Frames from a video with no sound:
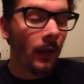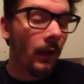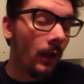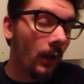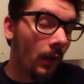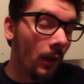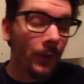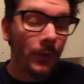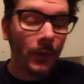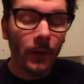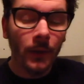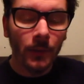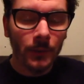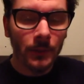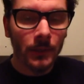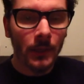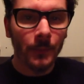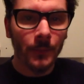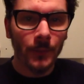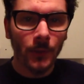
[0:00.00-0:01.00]
although
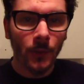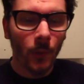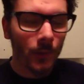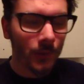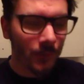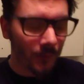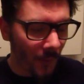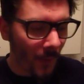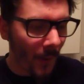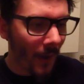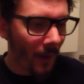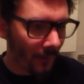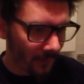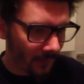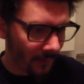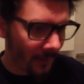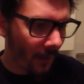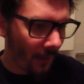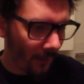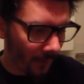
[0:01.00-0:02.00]
some stores do
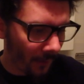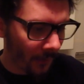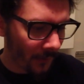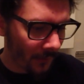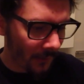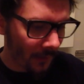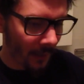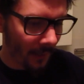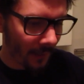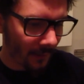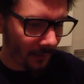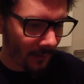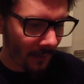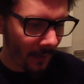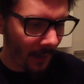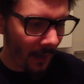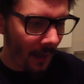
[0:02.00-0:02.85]
sell those things,